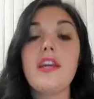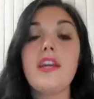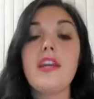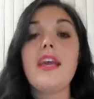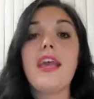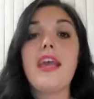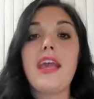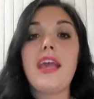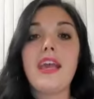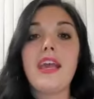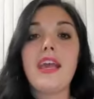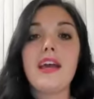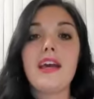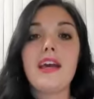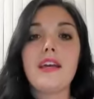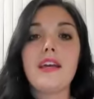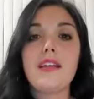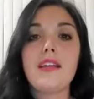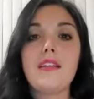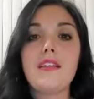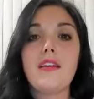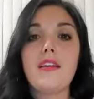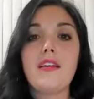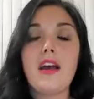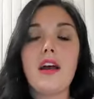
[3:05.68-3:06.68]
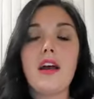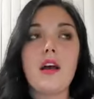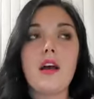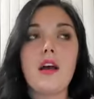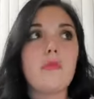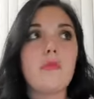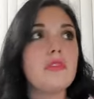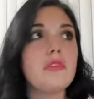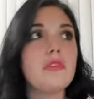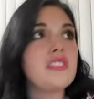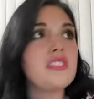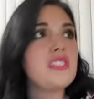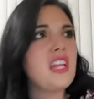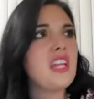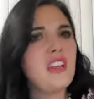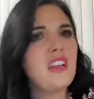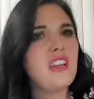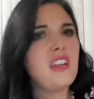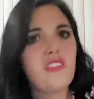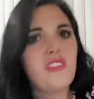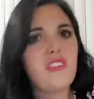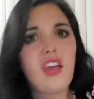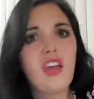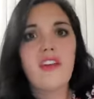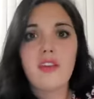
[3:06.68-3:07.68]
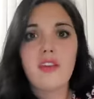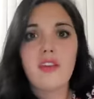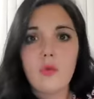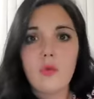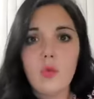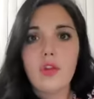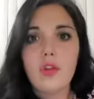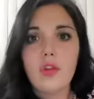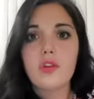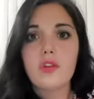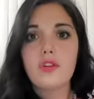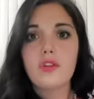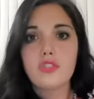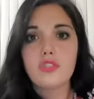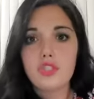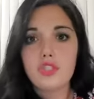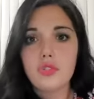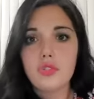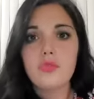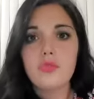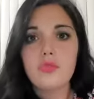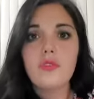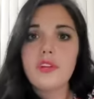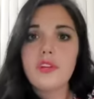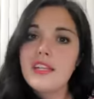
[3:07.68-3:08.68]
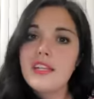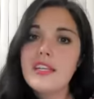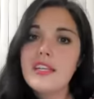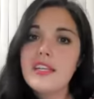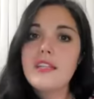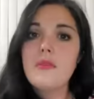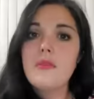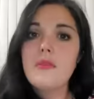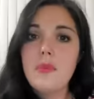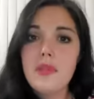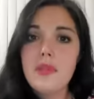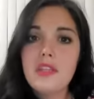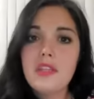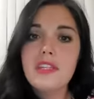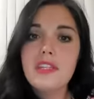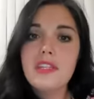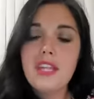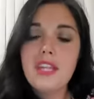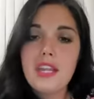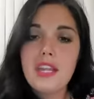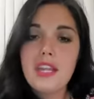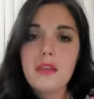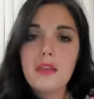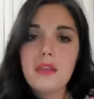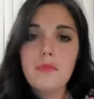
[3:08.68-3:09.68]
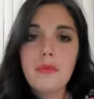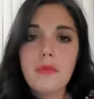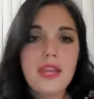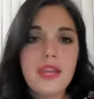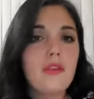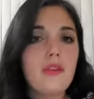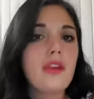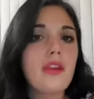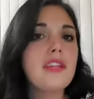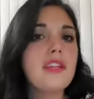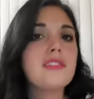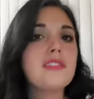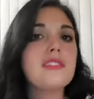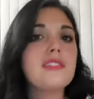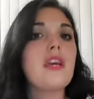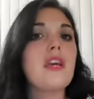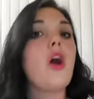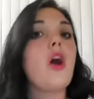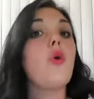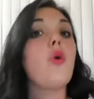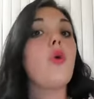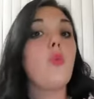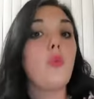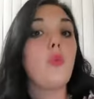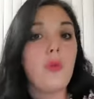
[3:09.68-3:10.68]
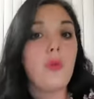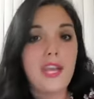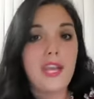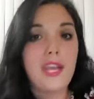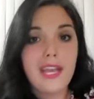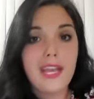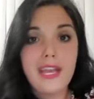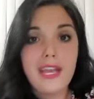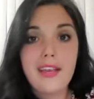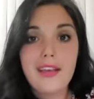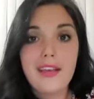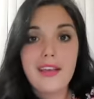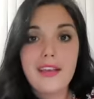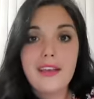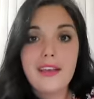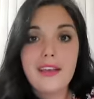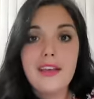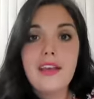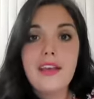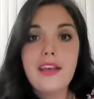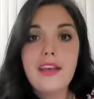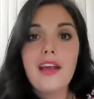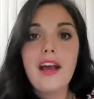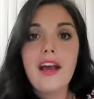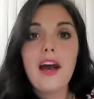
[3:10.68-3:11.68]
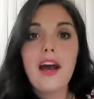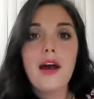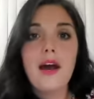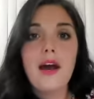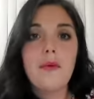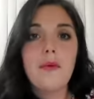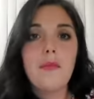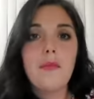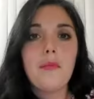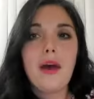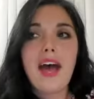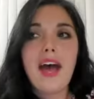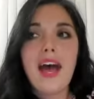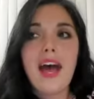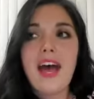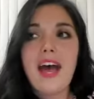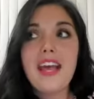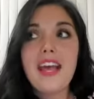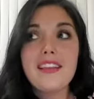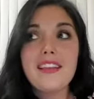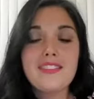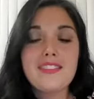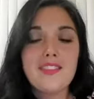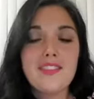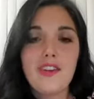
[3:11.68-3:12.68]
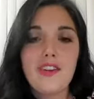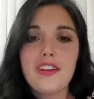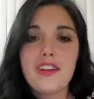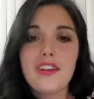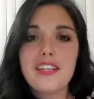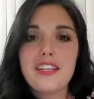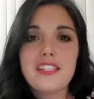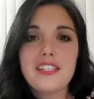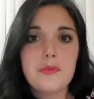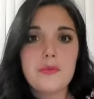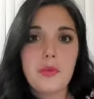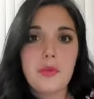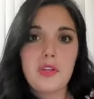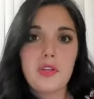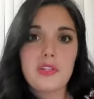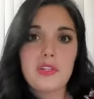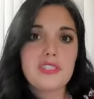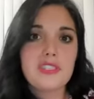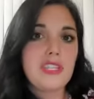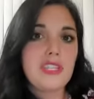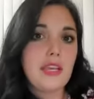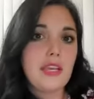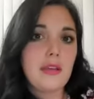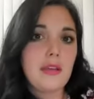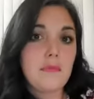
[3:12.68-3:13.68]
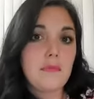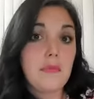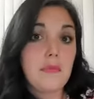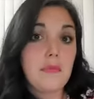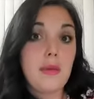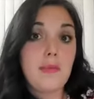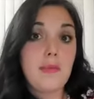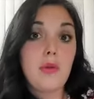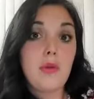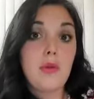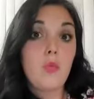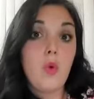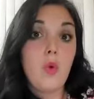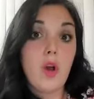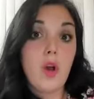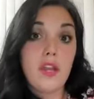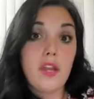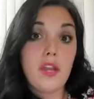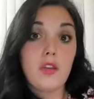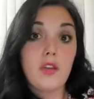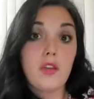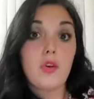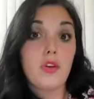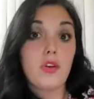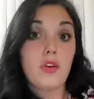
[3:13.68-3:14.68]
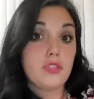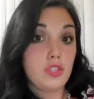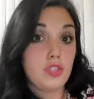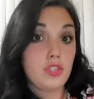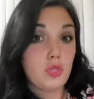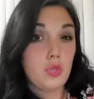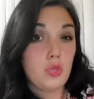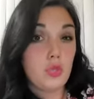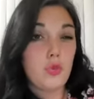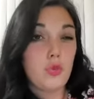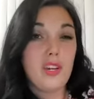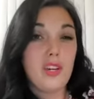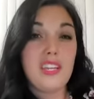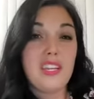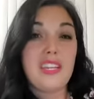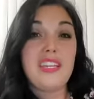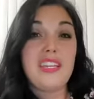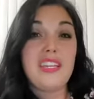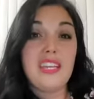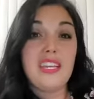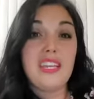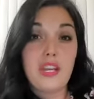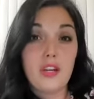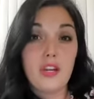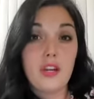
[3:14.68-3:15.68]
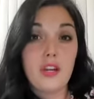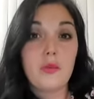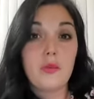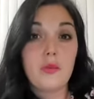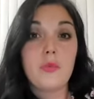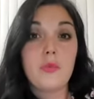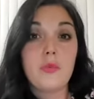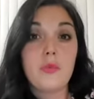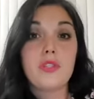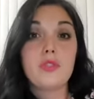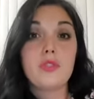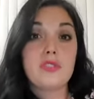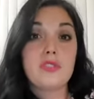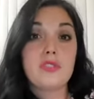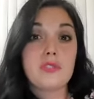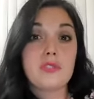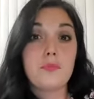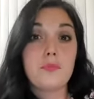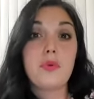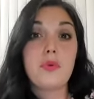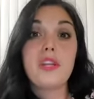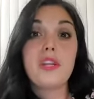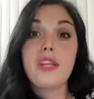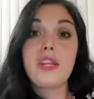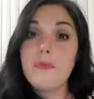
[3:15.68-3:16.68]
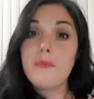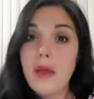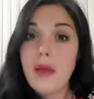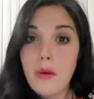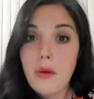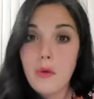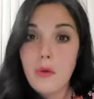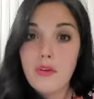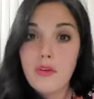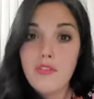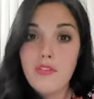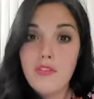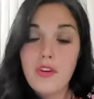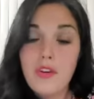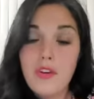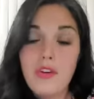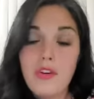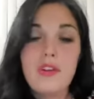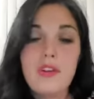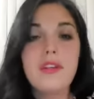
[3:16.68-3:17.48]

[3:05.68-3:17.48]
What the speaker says: And instead of having 1 or 2 really debilitating migraines a week, I started experiencing maybe 1 or 2 a year, which was pretty powerful.